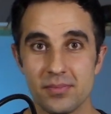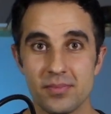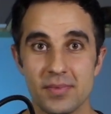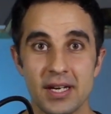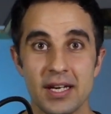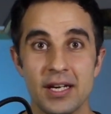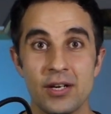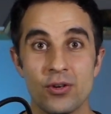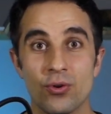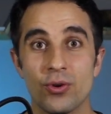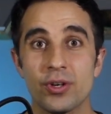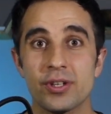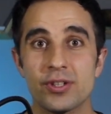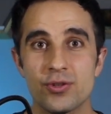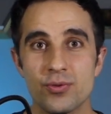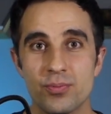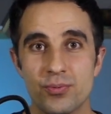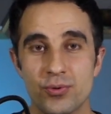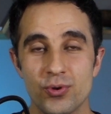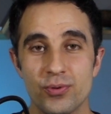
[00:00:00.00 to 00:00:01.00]
in order to
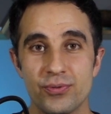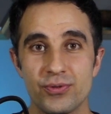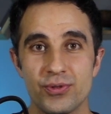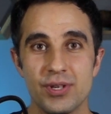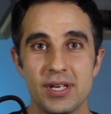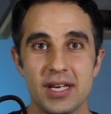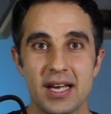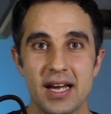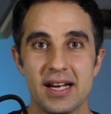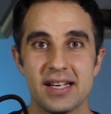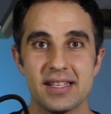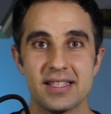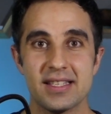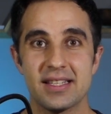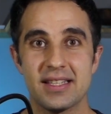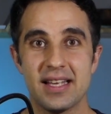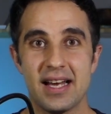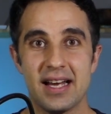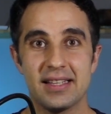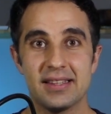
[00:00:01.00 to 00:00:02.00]
prove to you guys
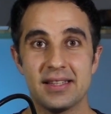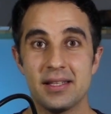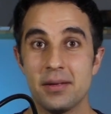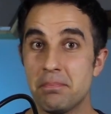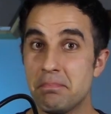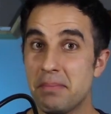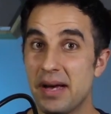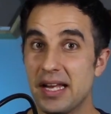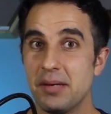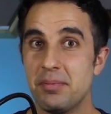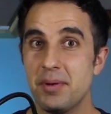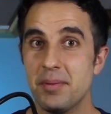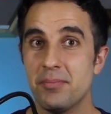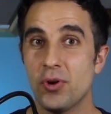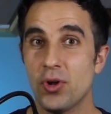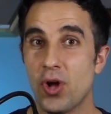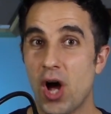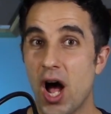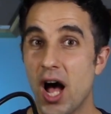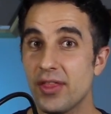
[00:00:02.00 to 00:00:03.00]
that many
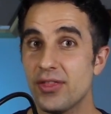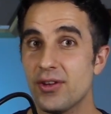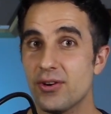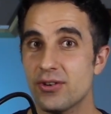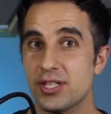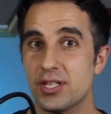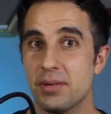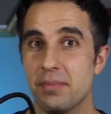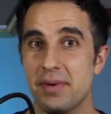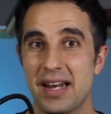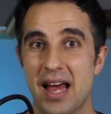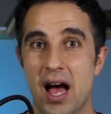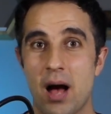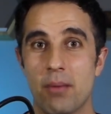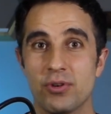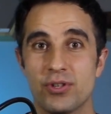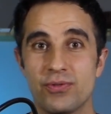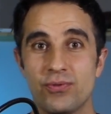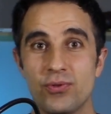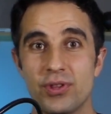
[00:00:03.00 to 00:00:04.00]
people underestimate how
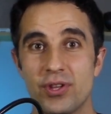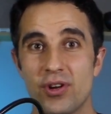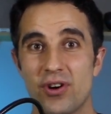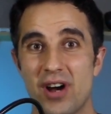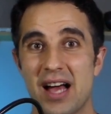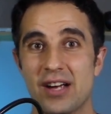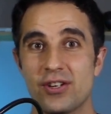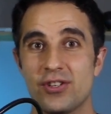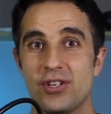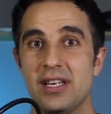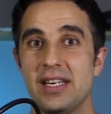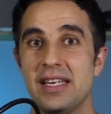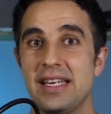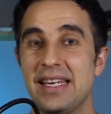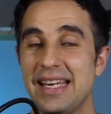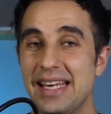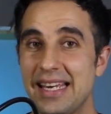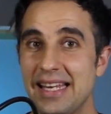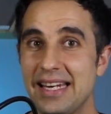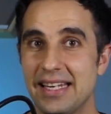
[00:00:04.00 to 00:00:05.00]
much food they're actually
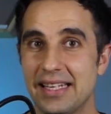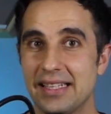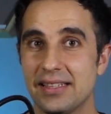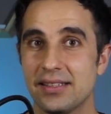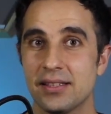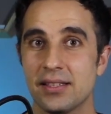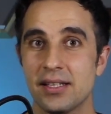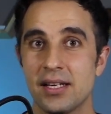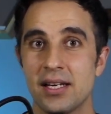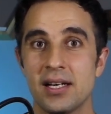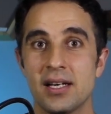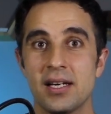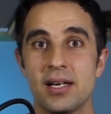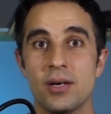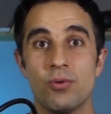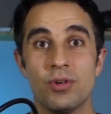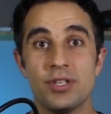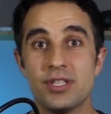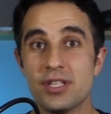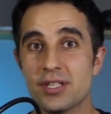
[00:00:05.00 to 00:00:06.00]
eating,
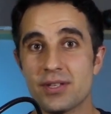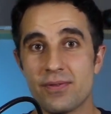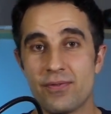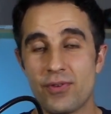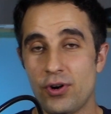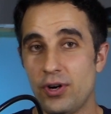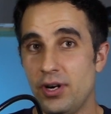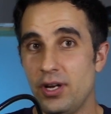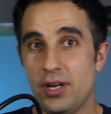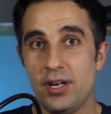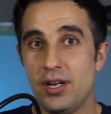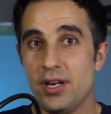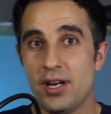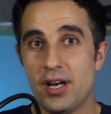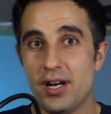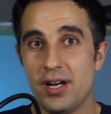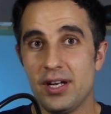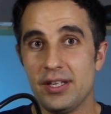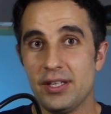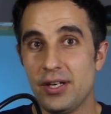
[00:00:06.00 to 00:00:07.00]
which is a very
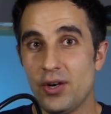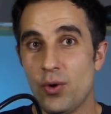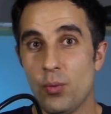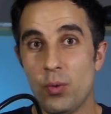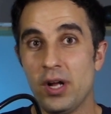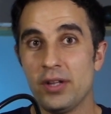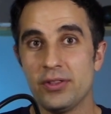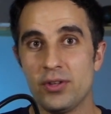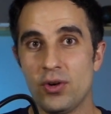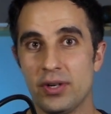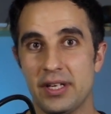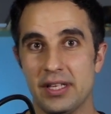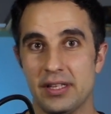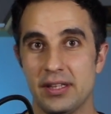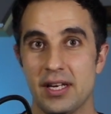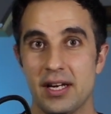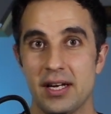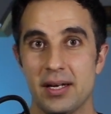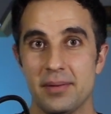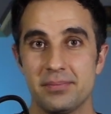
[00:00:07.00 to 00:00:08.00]
well known in
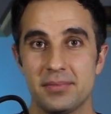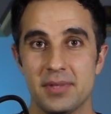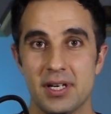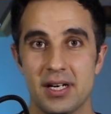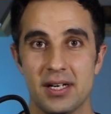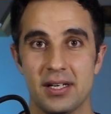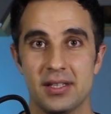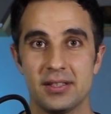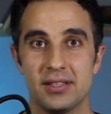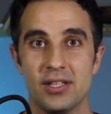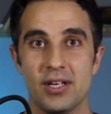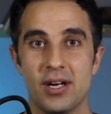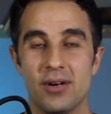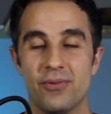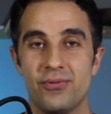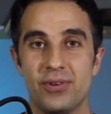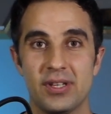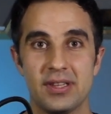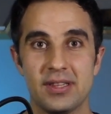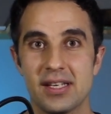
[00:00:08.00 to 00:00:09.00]
the
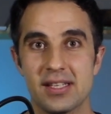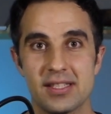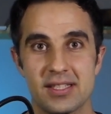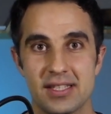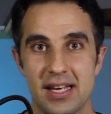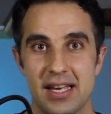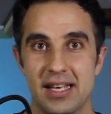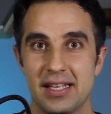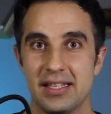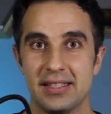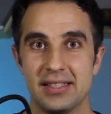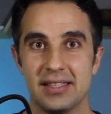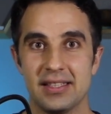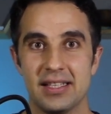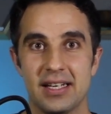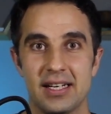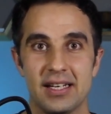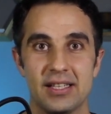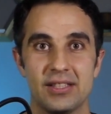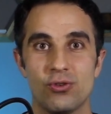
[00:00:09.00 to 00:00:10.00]
fitness and
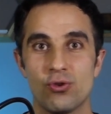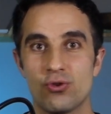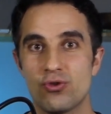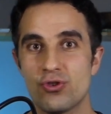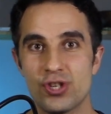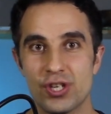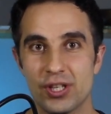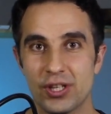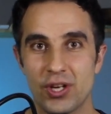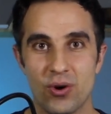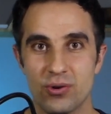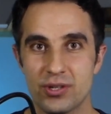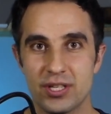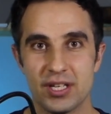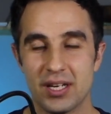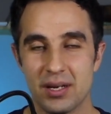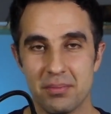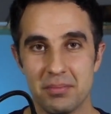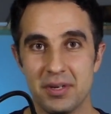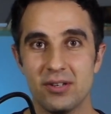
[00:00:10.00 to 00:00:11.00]
nutrition coaching
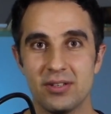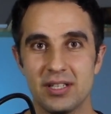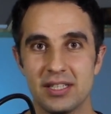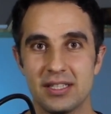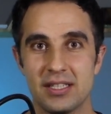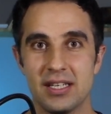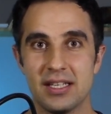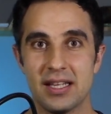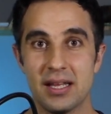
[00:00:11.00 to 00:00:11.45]
community, that